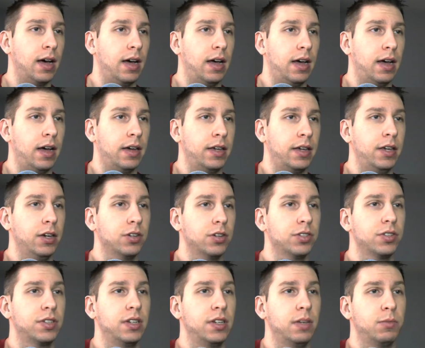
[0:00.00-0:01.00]
He also
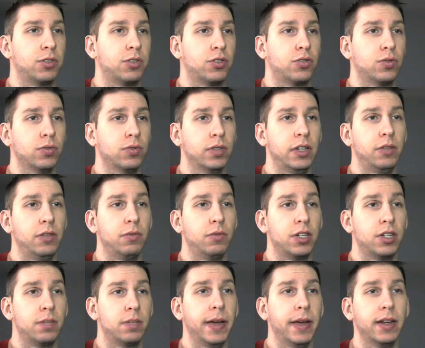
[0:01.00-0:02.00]
seems truly
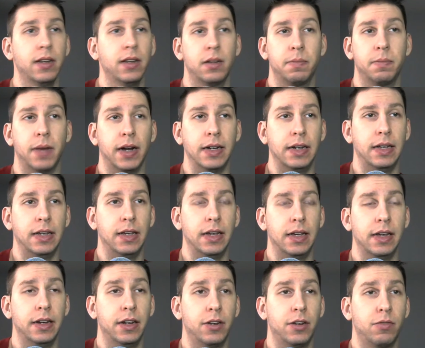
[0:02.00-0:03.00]
respected by
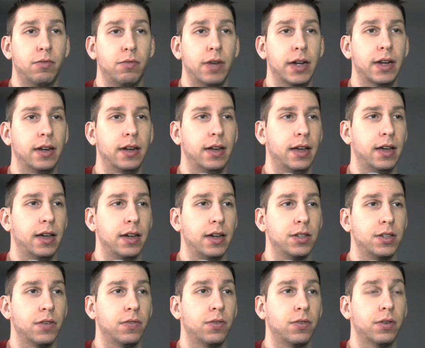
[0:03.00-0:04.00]
Negan and recognized
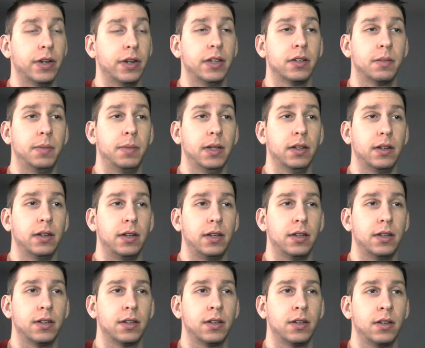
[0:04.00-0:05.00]
for his
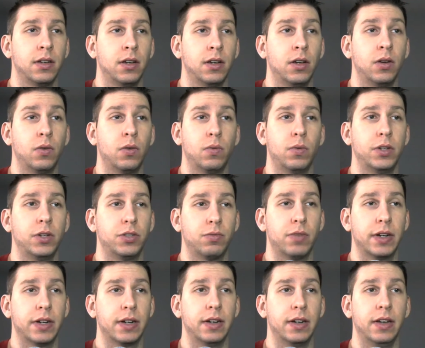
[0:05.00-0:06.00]
abilities, which
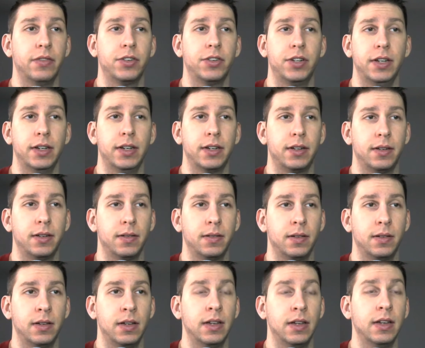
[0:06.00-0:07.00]
Rick never did.
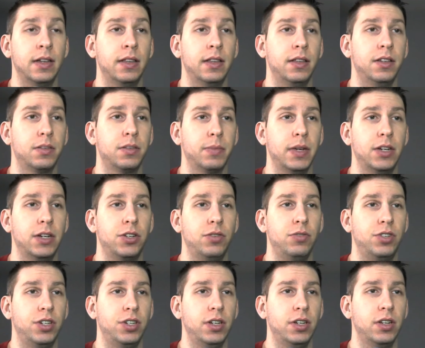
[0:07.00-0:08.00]
This makes
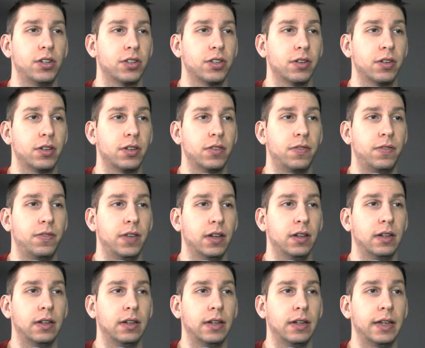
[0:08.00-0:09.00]
Eugene start to
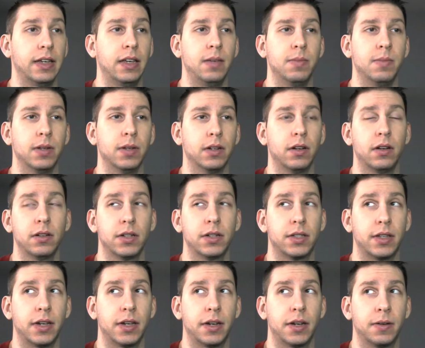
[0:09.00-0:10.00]
feel like he belongs
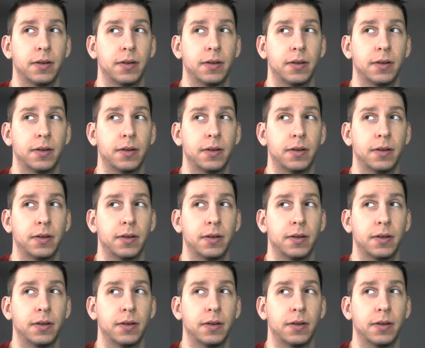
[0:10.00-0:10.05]
there.